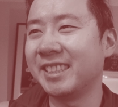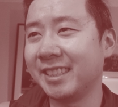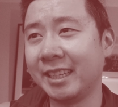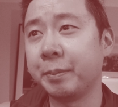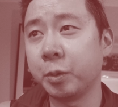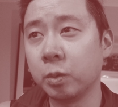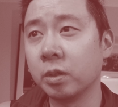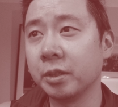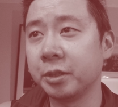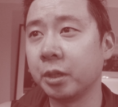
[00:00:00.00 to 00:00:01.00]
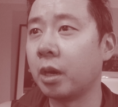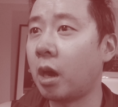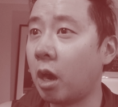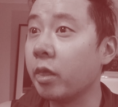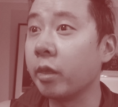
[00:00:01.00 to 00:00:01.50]
skip towards her
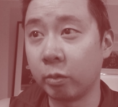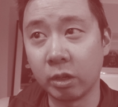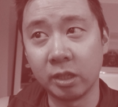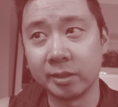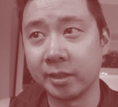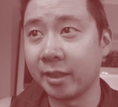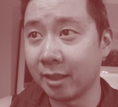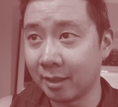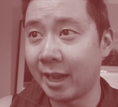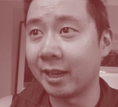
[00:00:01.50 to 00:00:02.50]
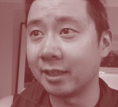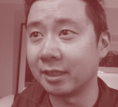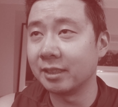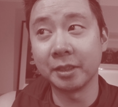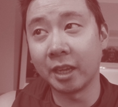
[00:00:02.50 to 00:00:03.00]
on the rungs of the
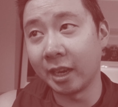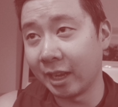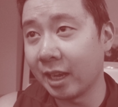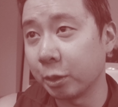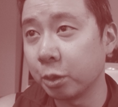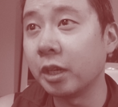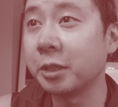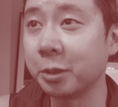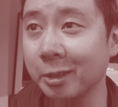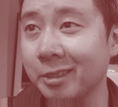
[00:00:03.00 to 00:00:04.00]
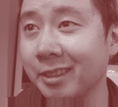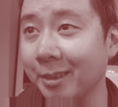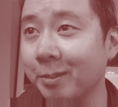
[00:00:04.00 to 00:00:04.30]
ladder, forgetting how treacherous they